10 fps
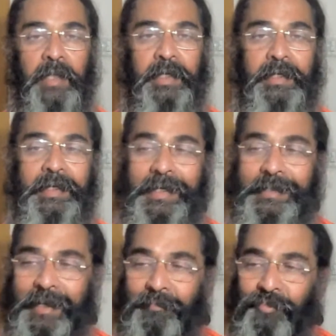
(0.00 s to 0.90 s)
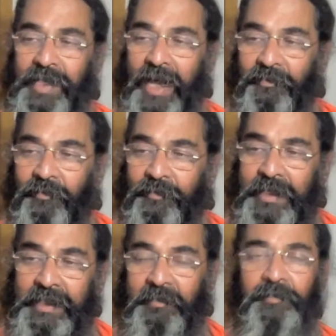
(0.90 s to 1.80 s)
And then he is himself a
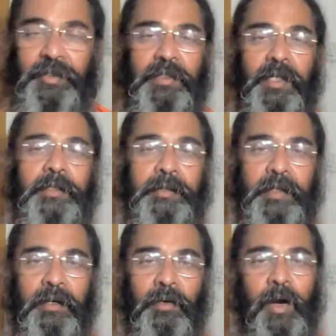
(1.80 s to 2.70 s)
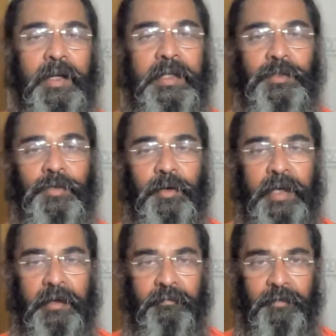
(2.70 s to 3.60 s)
victim of the Sakti chakra. What he is going to
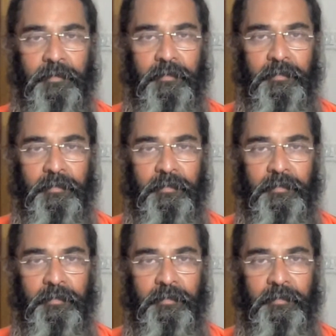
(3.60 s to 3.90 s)
give you?